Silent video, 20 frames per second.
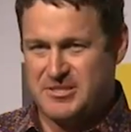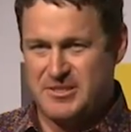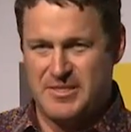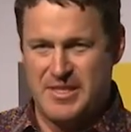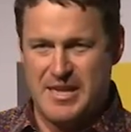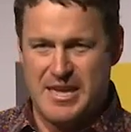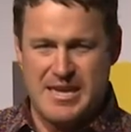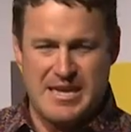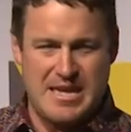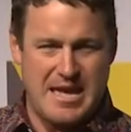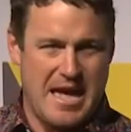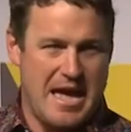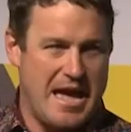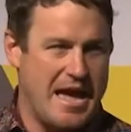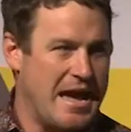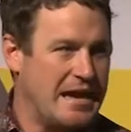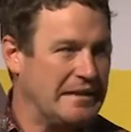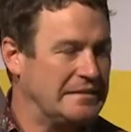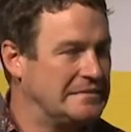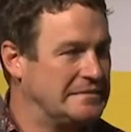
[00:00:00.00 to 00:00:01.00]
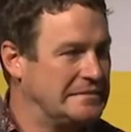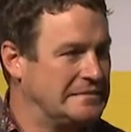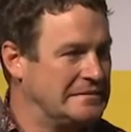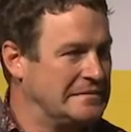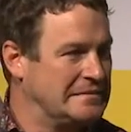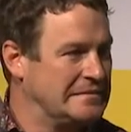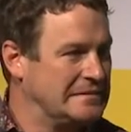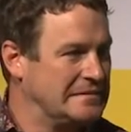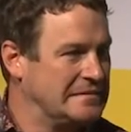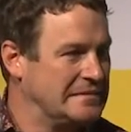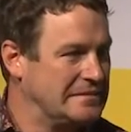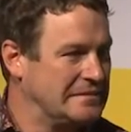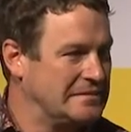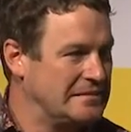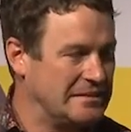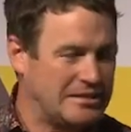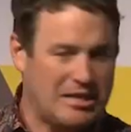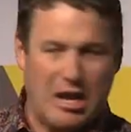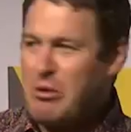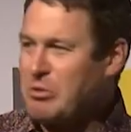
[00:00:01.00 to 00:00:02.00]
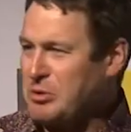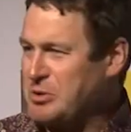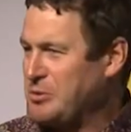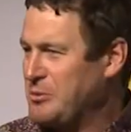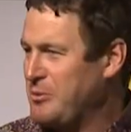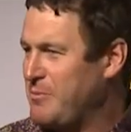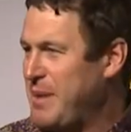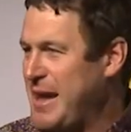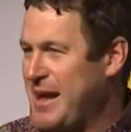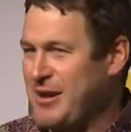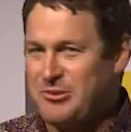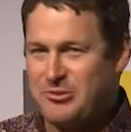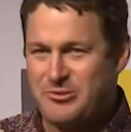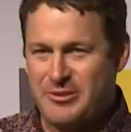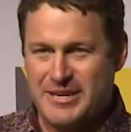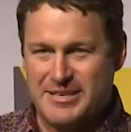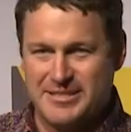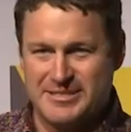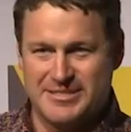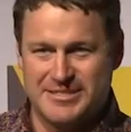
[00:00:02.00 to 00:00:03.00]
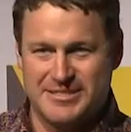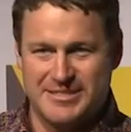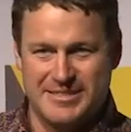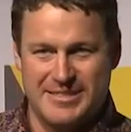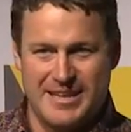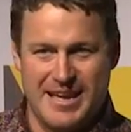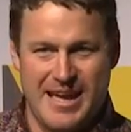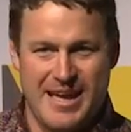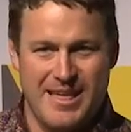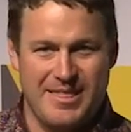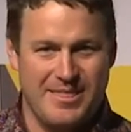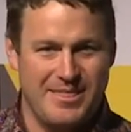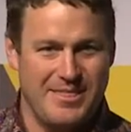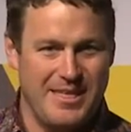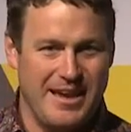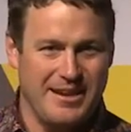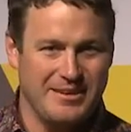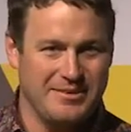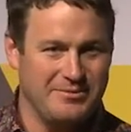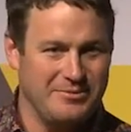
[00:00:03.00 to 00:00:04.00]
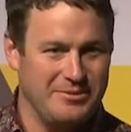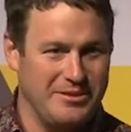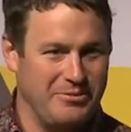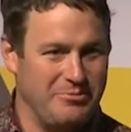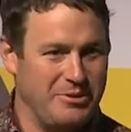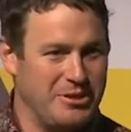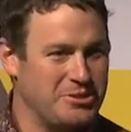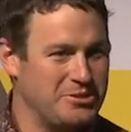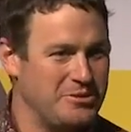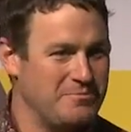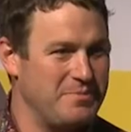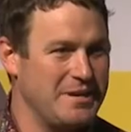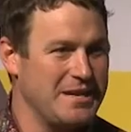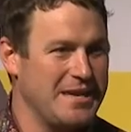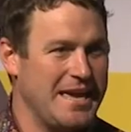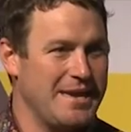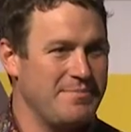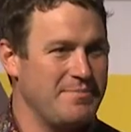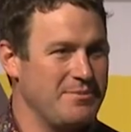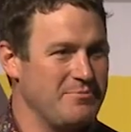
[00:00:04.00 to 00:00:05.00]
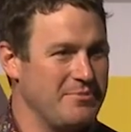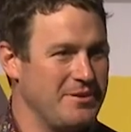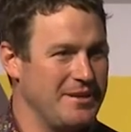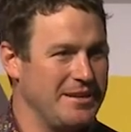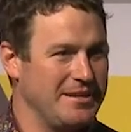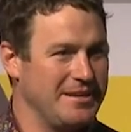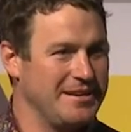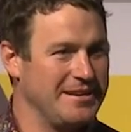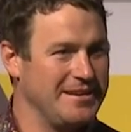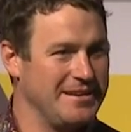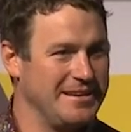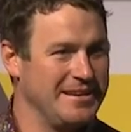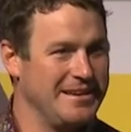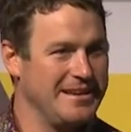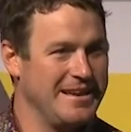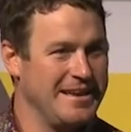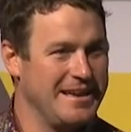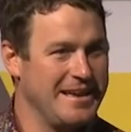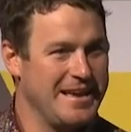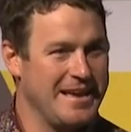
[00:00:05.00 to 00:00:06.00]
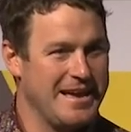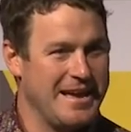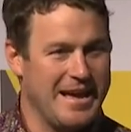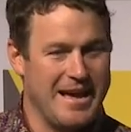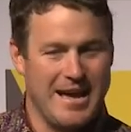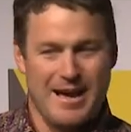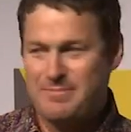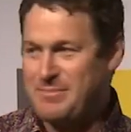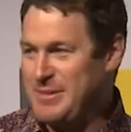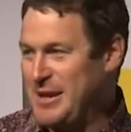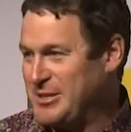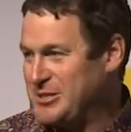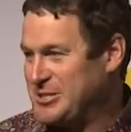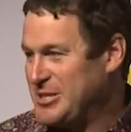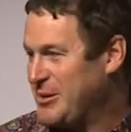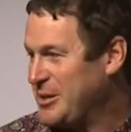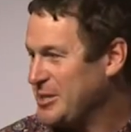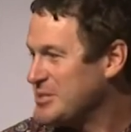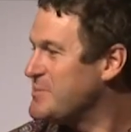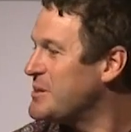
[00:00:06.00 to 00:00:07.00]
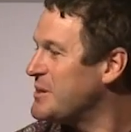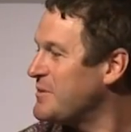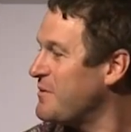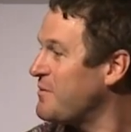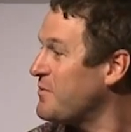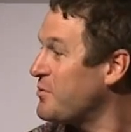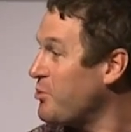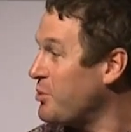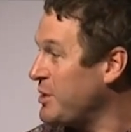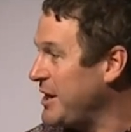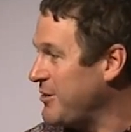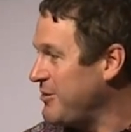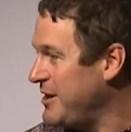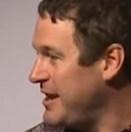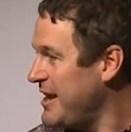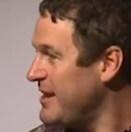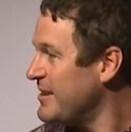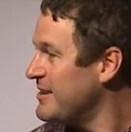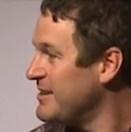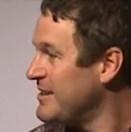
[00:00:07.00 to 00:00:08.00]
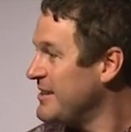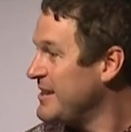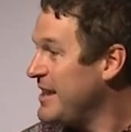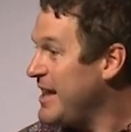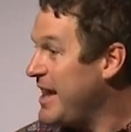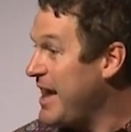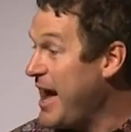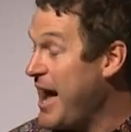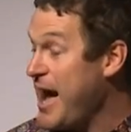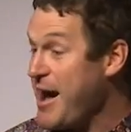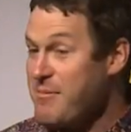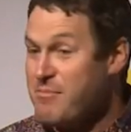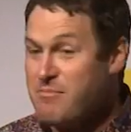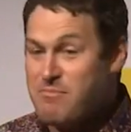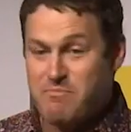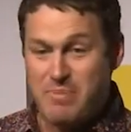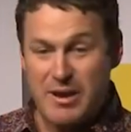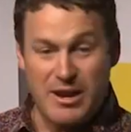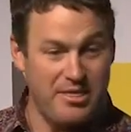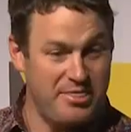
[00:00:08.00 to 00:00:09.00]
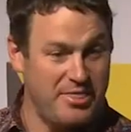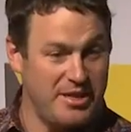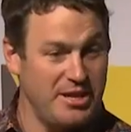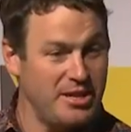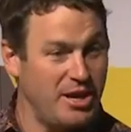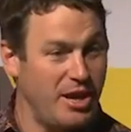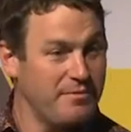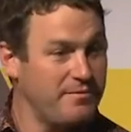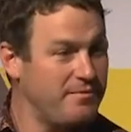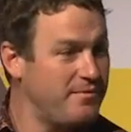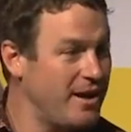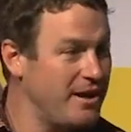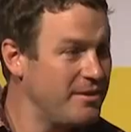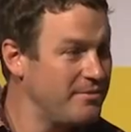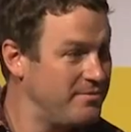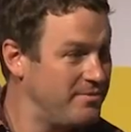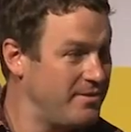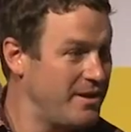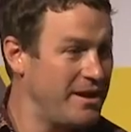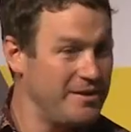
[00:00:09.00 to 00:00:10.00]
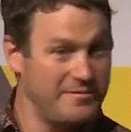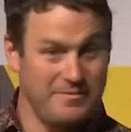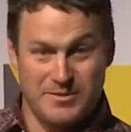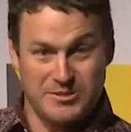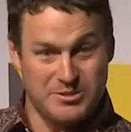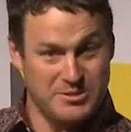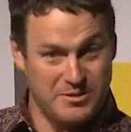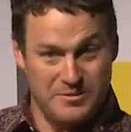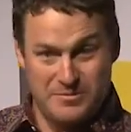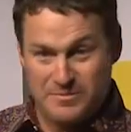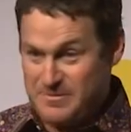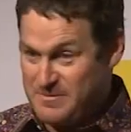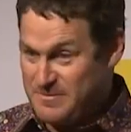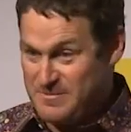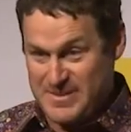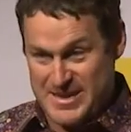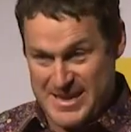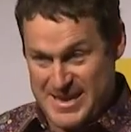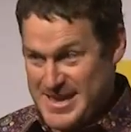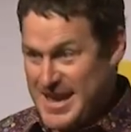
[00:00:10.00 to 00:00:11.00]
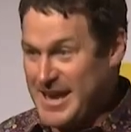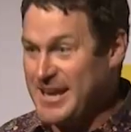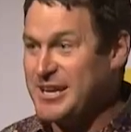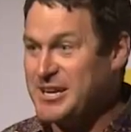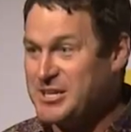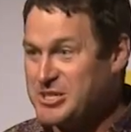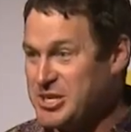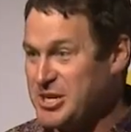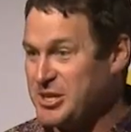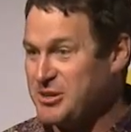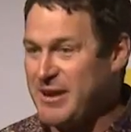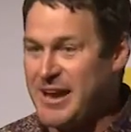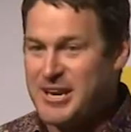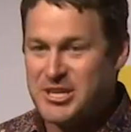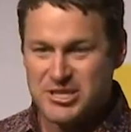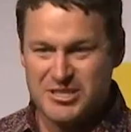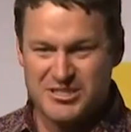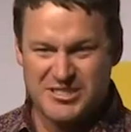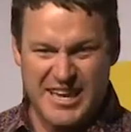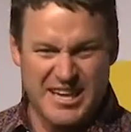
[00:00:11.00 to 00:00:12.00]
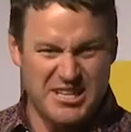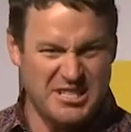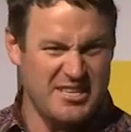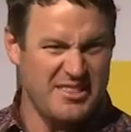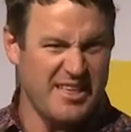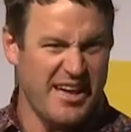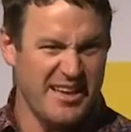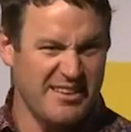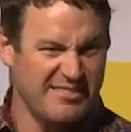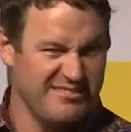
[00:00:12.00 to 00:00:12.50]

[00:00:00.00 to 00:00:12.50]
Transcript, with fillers: the cultural boundaries that we should be keeping within. And so it is a bit of a fraught area. But I think, you know, for sort of the younger generations, actually